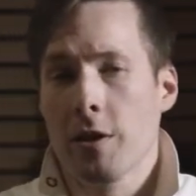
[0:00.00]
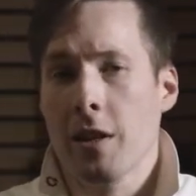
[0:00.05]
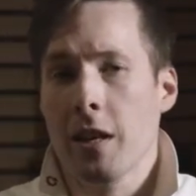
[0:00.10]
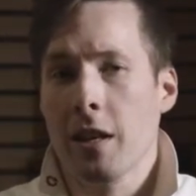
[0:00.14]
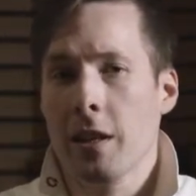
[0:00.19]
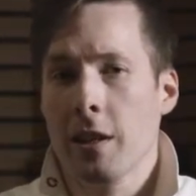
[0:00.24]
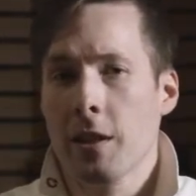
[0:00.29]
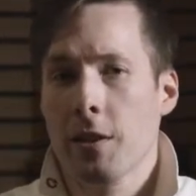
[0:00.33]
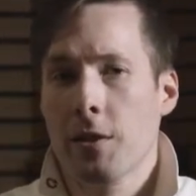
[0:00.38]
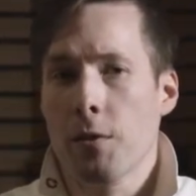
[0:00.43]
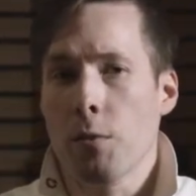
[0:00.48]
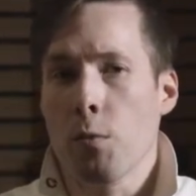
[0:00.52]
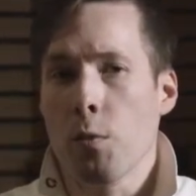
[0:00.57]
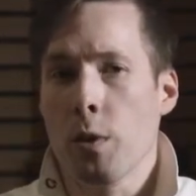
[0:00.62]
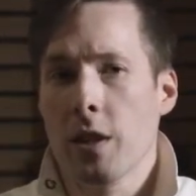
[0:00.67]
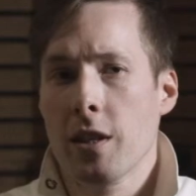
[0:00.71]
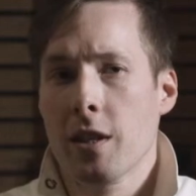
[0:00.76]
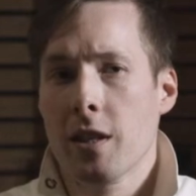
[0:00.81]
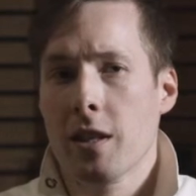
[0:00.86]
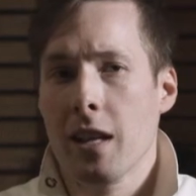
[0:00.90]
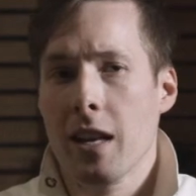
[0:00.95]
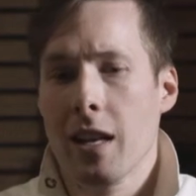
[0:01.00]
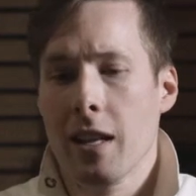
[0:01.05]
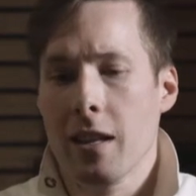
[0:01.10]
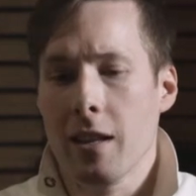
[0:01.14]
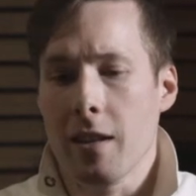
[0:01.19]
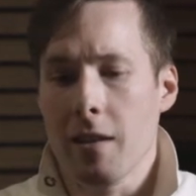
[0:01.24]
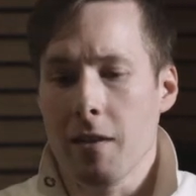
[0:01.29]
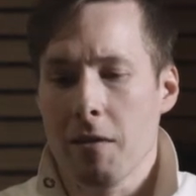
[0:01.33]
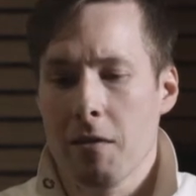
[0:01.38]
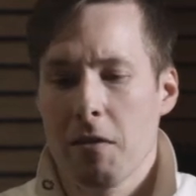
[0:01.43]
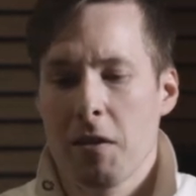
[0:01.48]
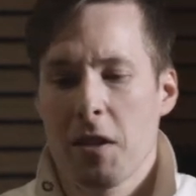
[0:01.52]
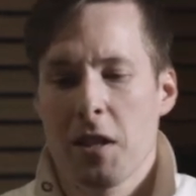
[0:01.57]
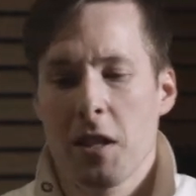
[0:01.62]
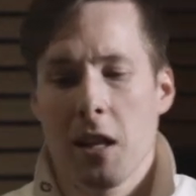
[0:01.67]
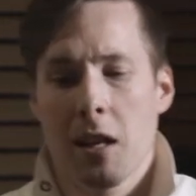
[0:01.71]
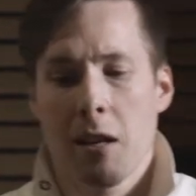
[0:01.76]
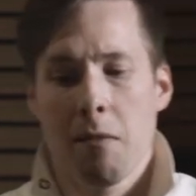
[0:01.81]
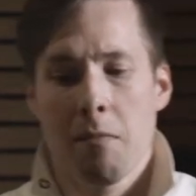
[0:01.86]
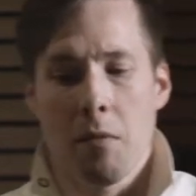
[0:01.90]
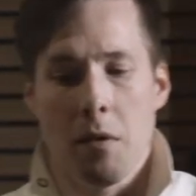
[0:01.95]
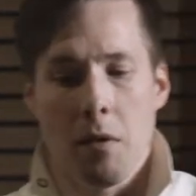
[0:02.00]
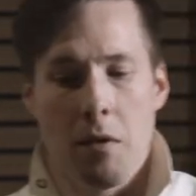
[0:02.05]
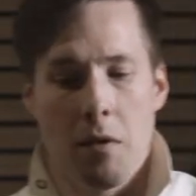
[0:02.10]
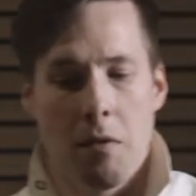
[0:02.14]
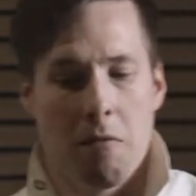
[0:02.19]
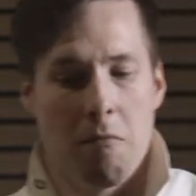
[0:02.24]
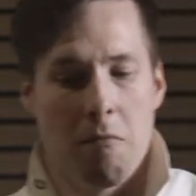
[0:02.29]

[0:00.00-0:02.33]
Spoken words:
They need to withstand some